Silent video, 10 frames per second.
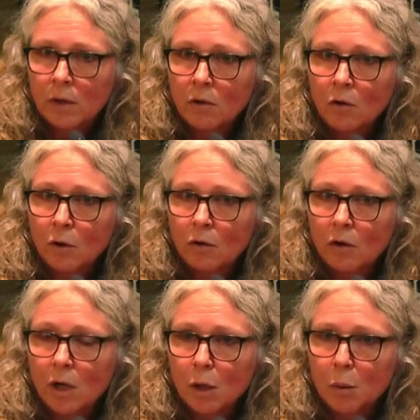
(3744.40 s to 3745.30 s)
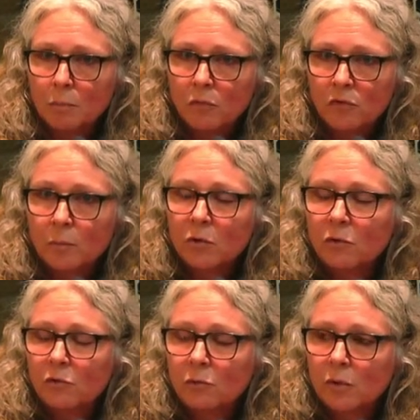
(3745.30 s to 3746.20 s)
are,
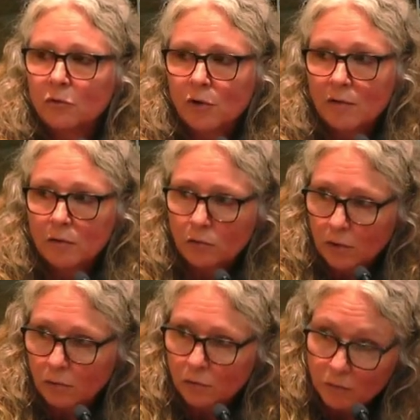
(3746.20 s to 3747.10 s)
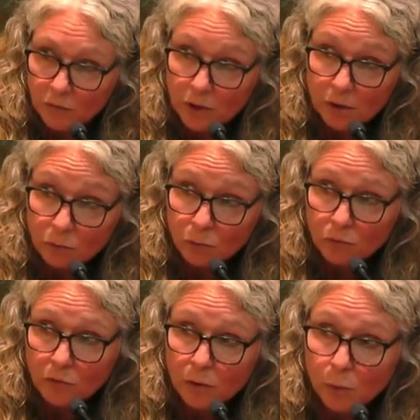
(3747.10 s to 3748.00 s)
similar to a traffic signal for
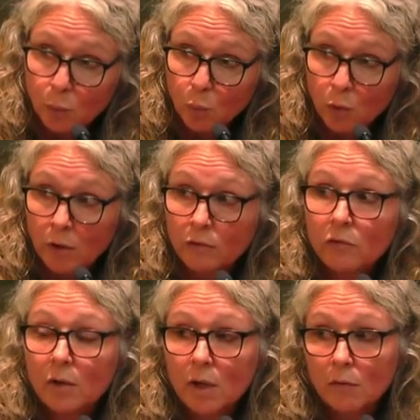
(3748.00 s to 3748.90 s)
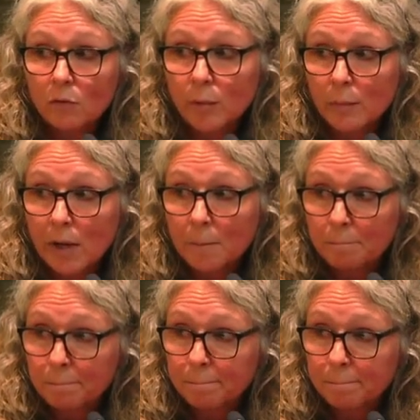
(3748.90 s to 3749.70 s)
vehicles, there are warrants that have to be met.